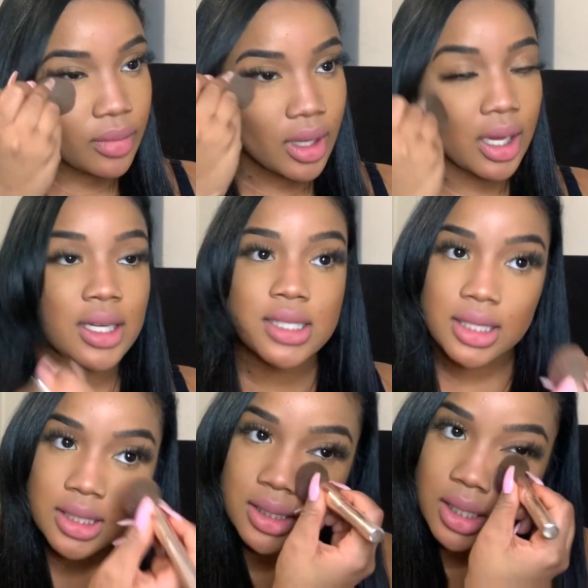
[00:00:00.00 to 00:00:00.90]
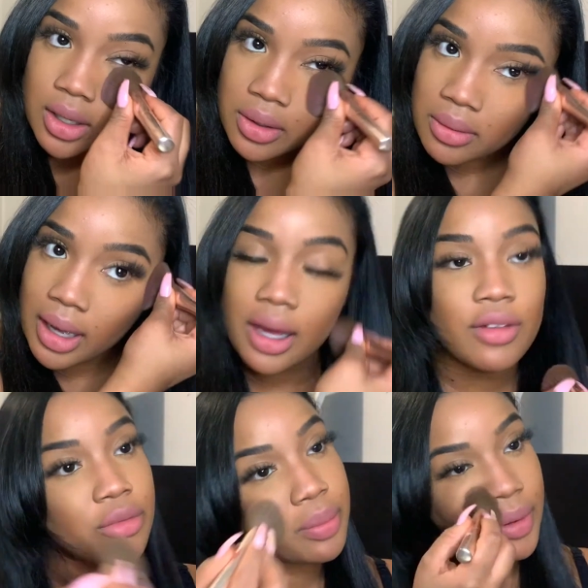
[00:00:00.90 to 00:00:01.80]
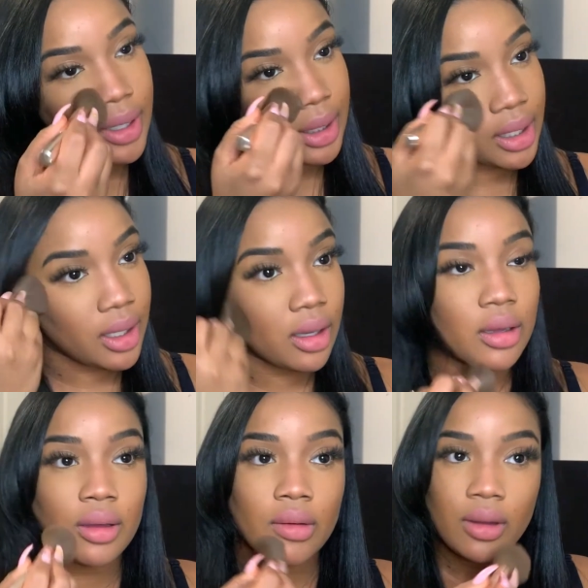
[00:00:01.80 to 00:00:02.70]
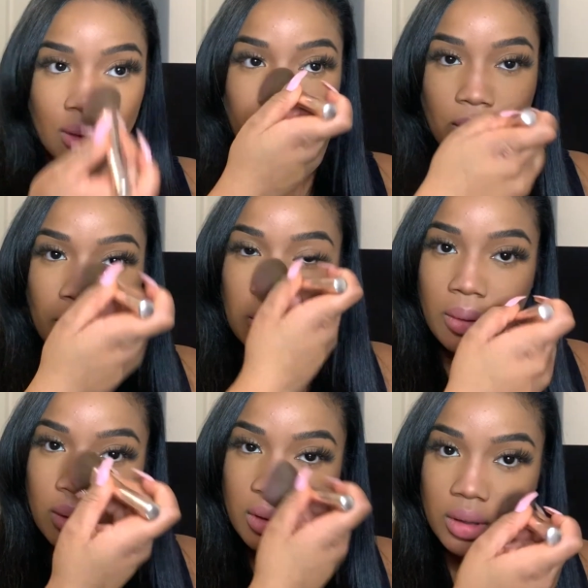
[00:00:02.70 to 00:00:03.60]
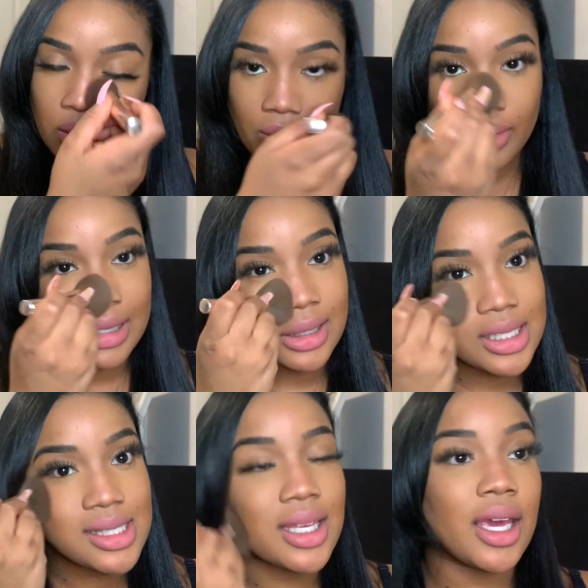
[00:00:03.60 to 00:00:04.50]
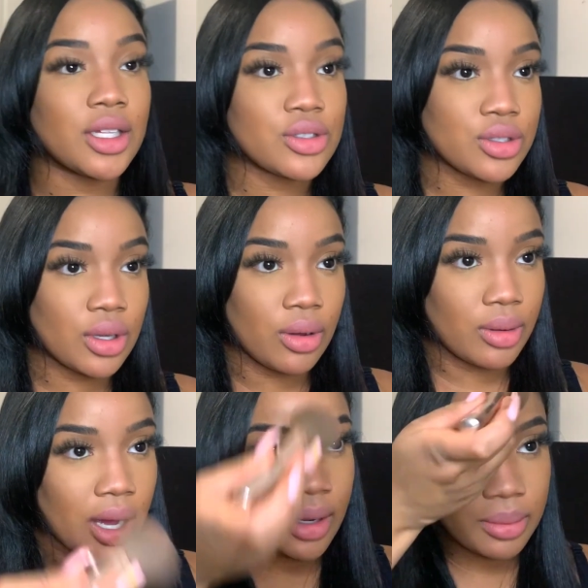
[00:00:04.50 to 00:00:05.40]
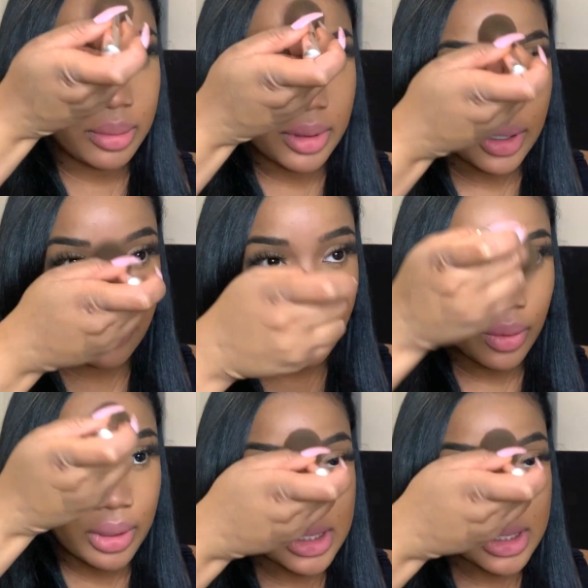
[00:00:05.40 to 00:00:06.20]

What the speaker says: Because I did tell you I have pretty oily skin, so I really focus